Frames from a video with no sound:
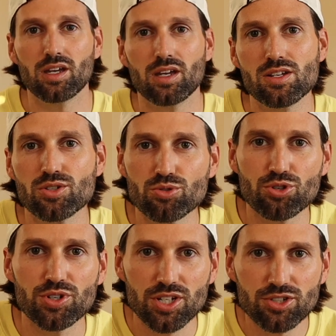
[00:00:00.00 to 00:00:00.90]
And so
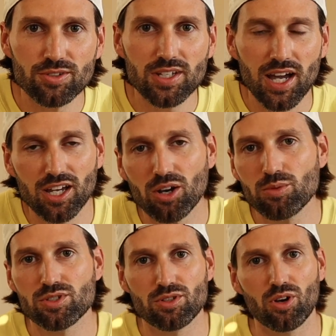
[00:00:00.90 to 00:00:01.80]
traditionally, I
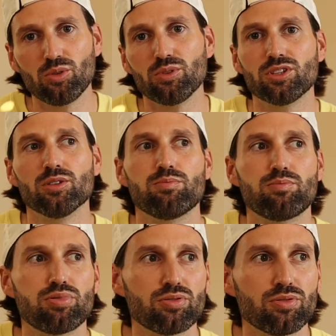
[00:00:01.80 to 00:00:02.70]
always go
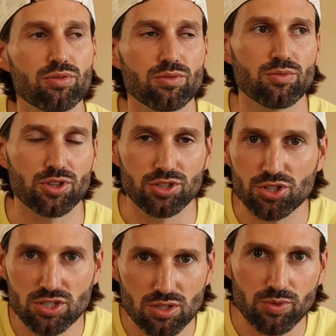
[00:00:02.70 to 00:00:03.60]
with
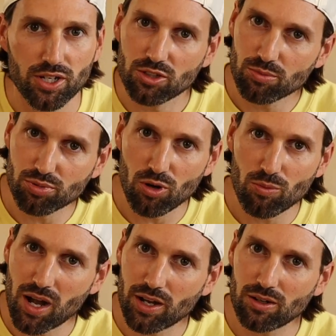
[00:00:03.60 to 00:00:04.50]
just the regular Pro
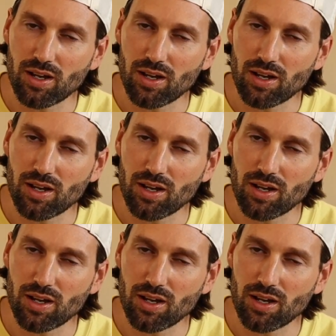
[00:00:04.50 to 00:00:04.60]
model.